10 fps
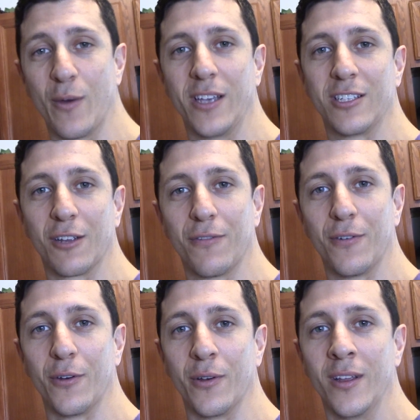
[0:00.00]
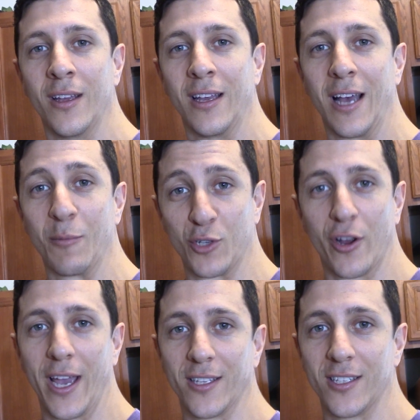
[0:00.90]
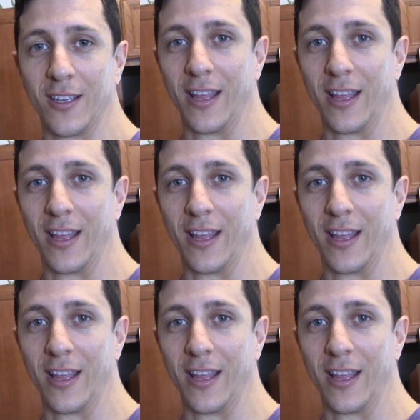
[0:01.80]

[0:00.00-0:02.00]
wasting food. I'm sorry you had to see